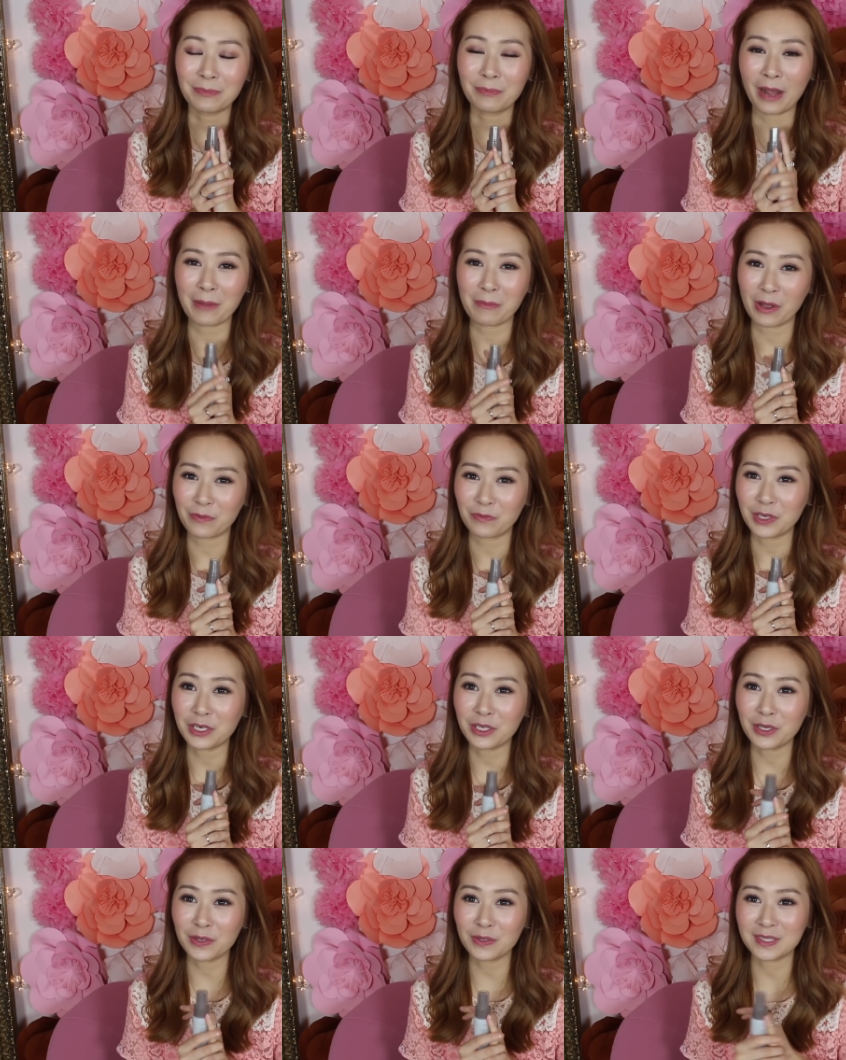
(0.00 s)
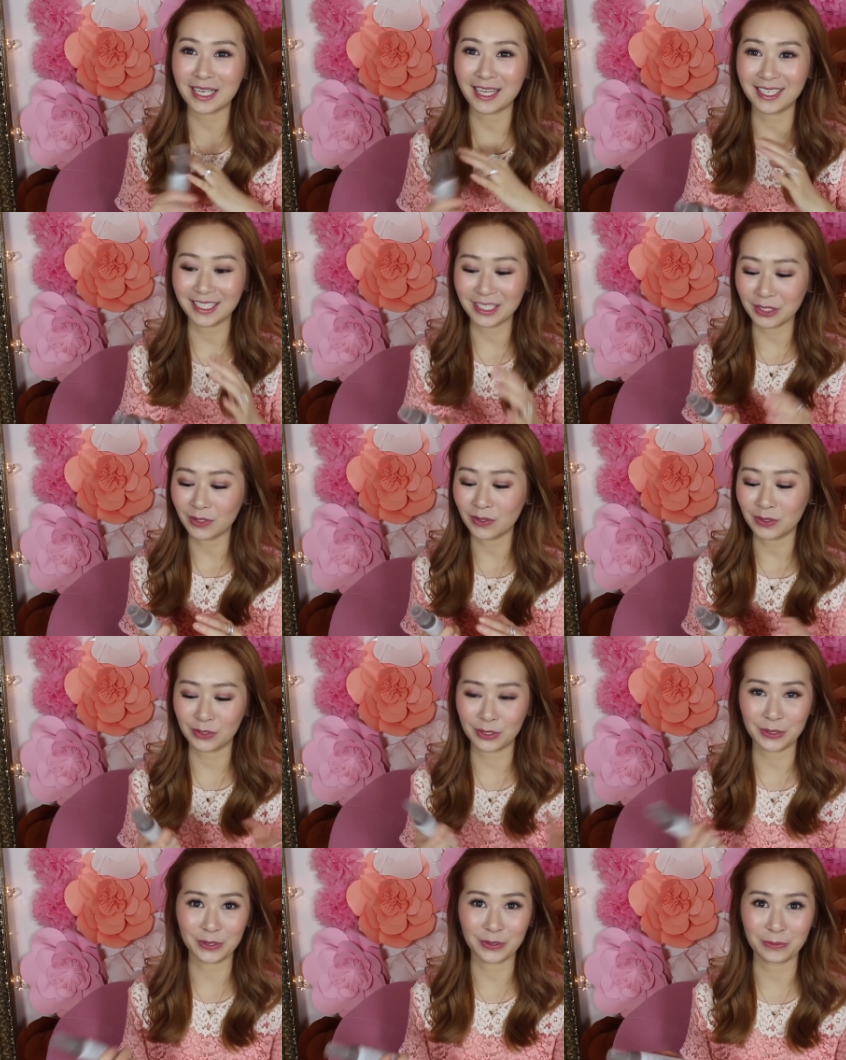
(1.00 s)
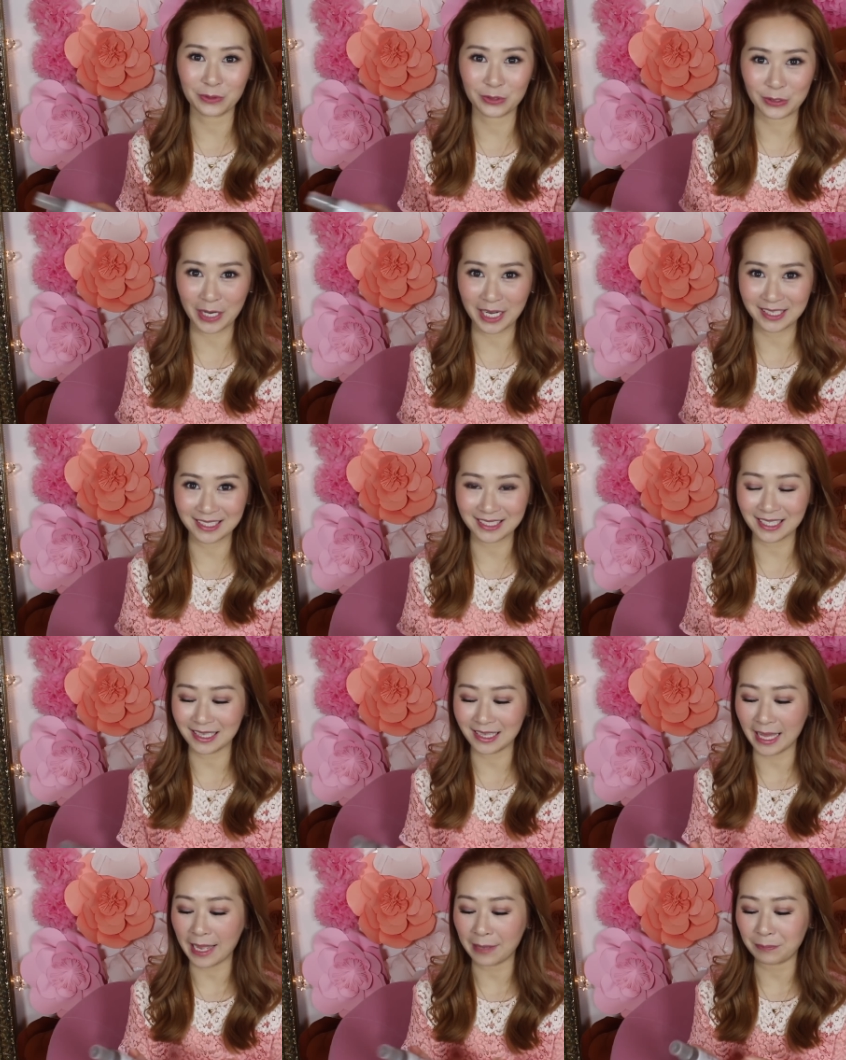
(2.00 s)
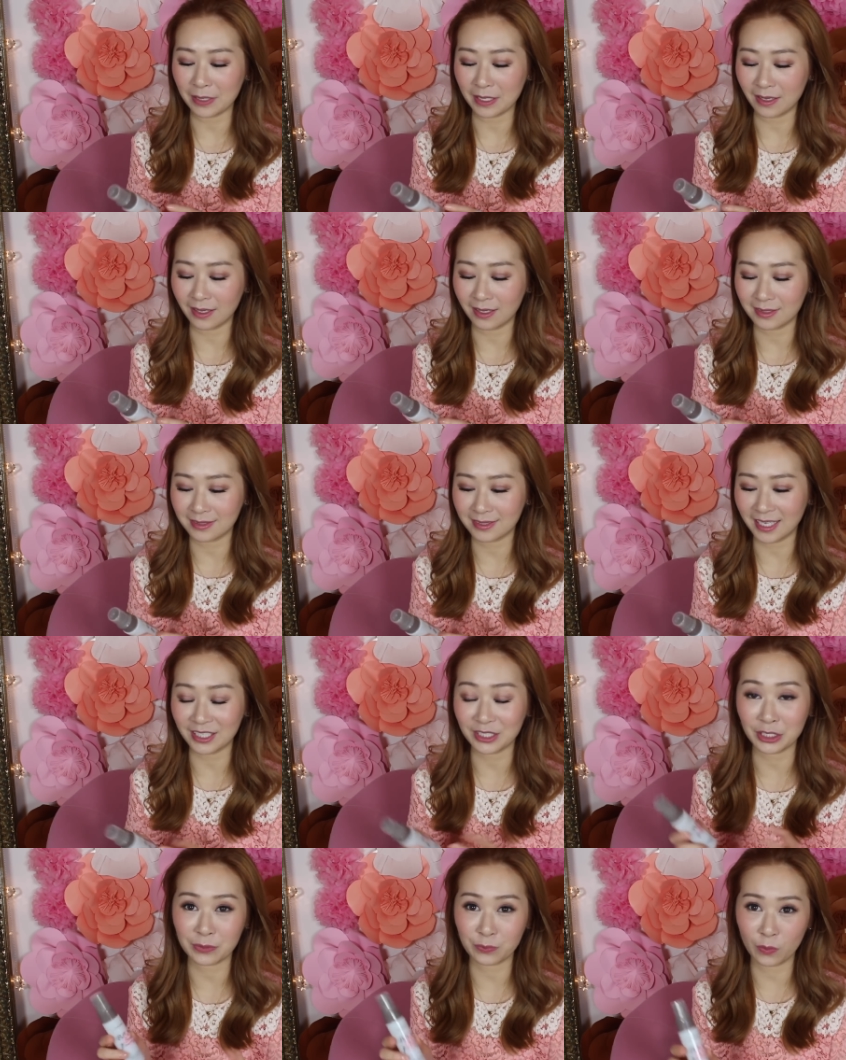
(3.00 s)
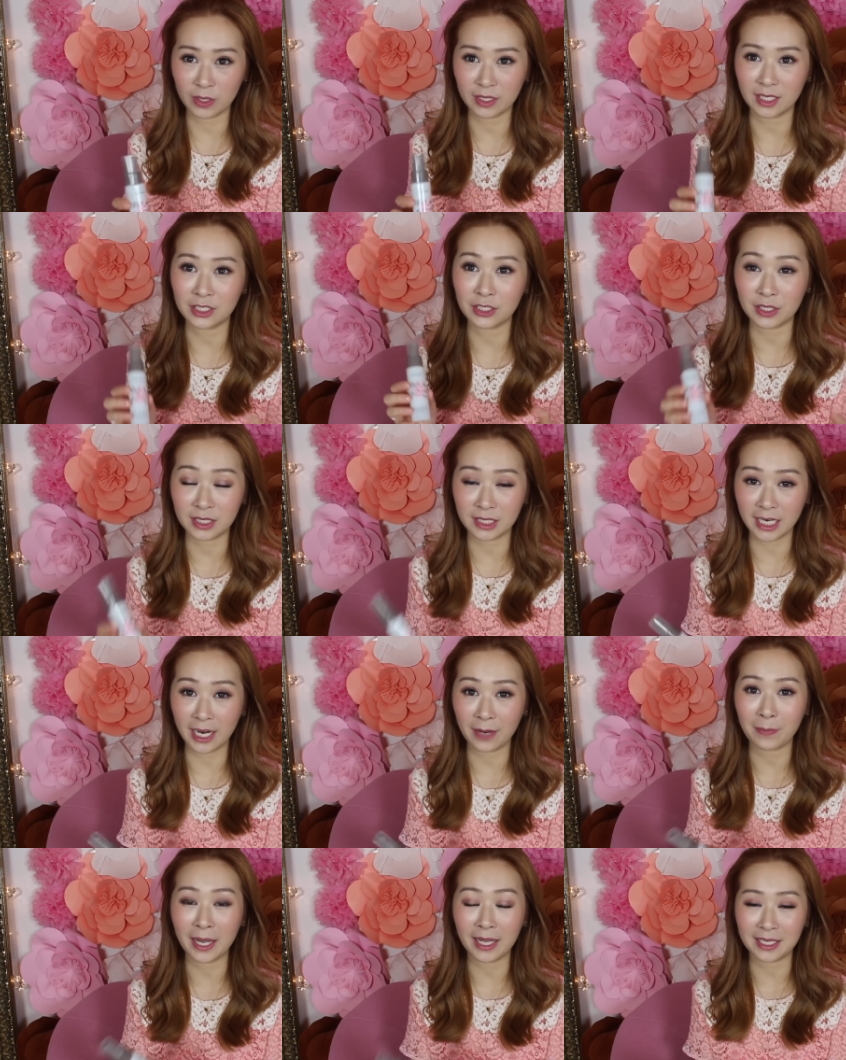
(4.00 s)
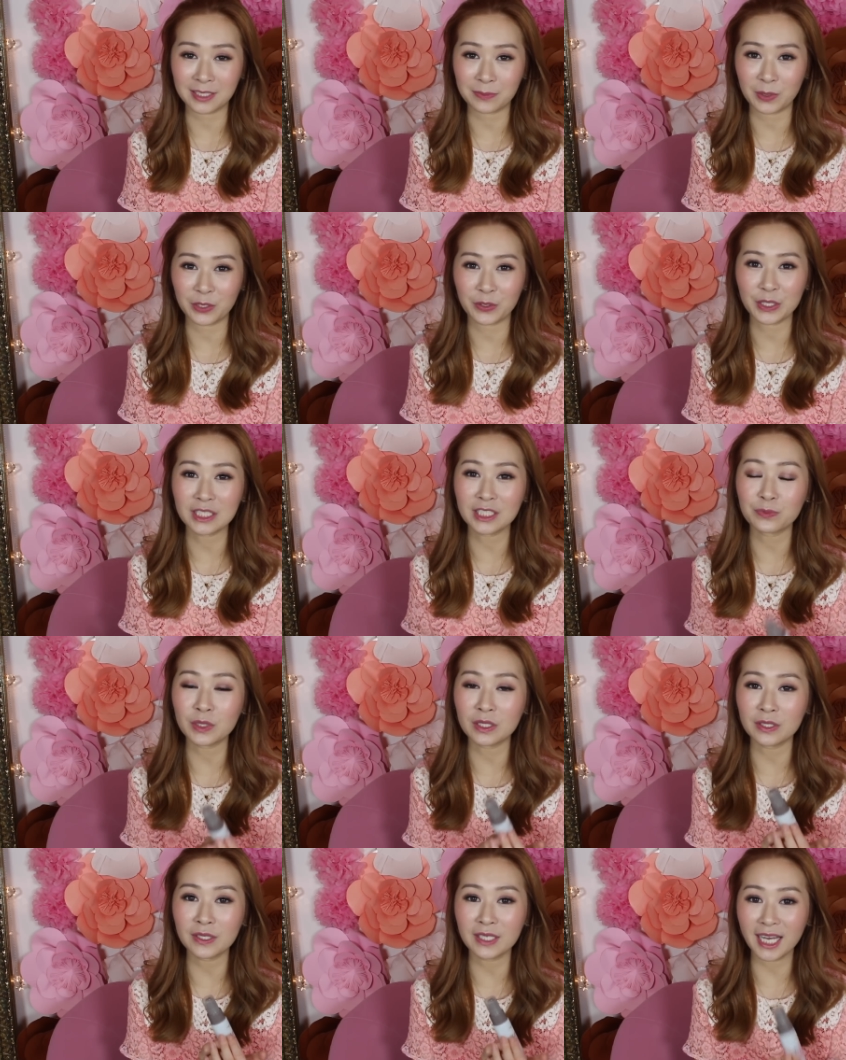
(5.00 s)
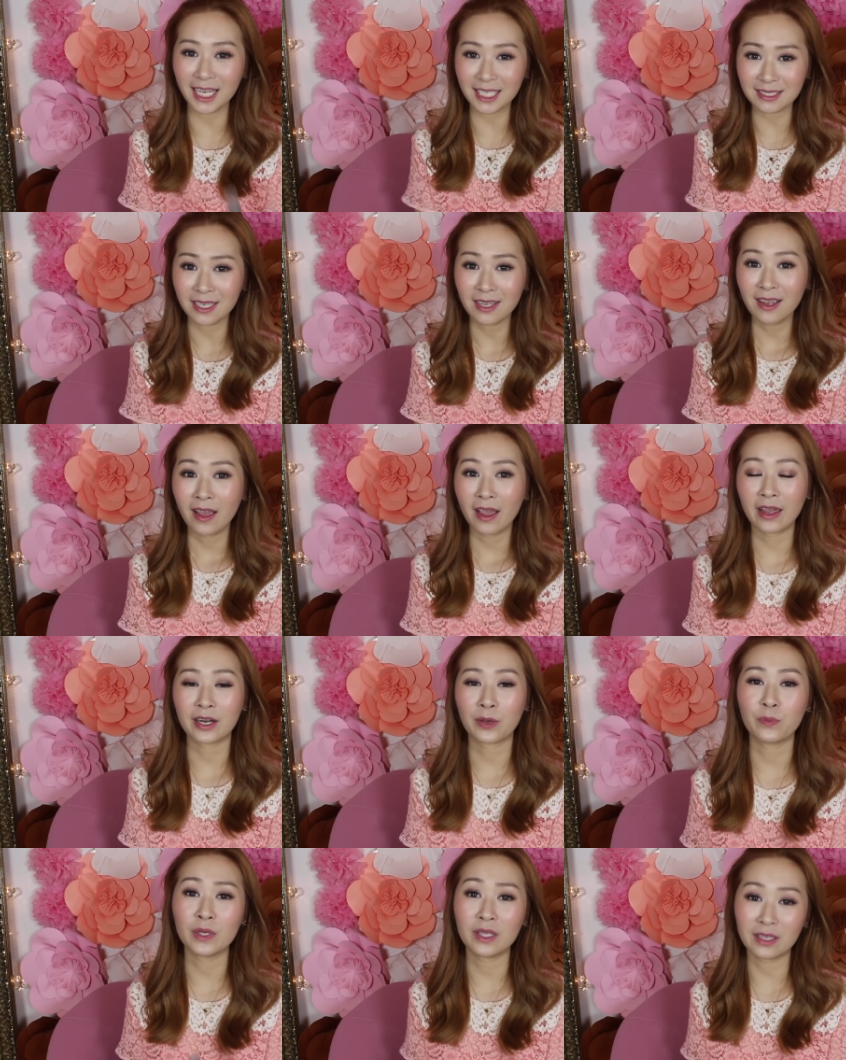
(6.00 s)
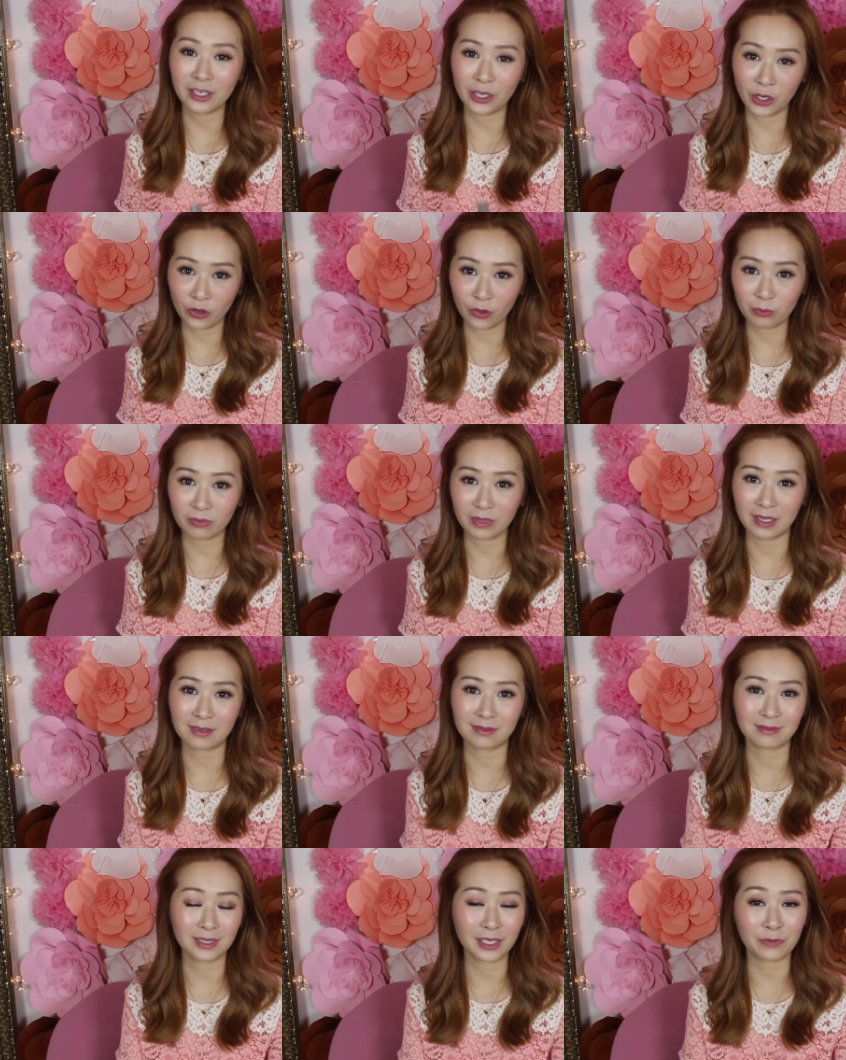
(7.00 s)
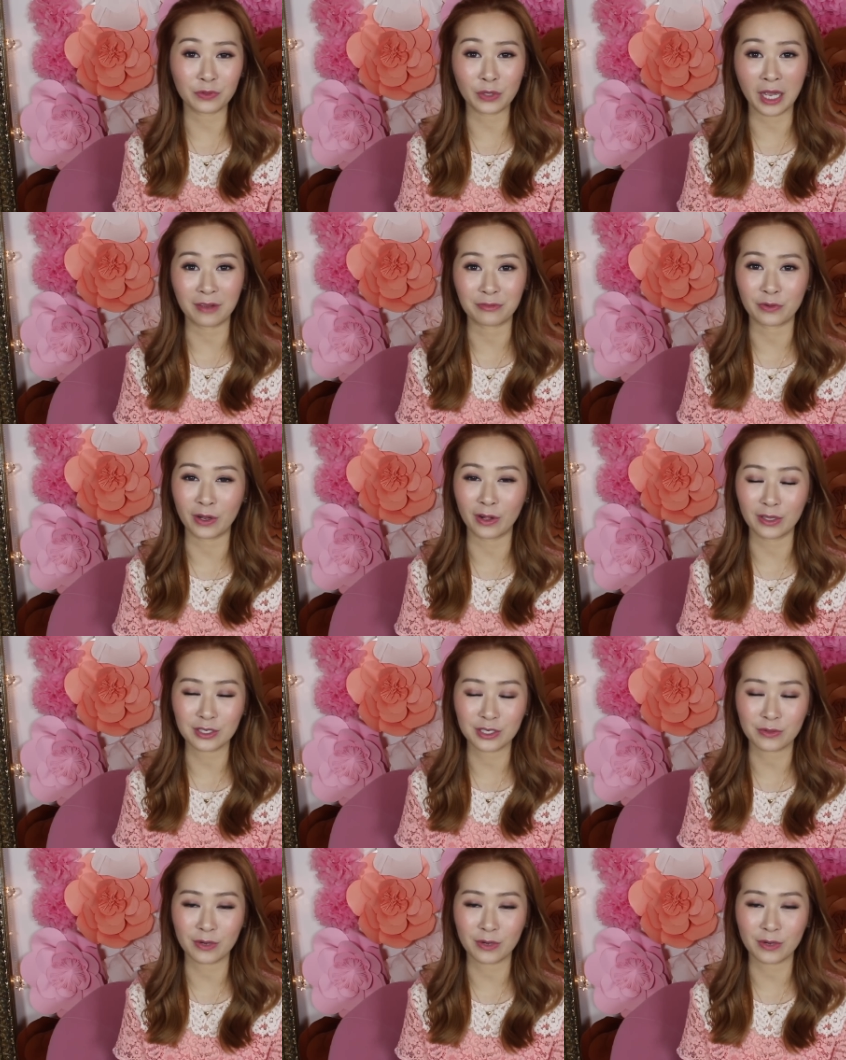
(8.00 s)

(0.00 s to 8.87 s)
by my video telling you to try this and that because I just wanted to share my experience with you guys and I really hope that if you have color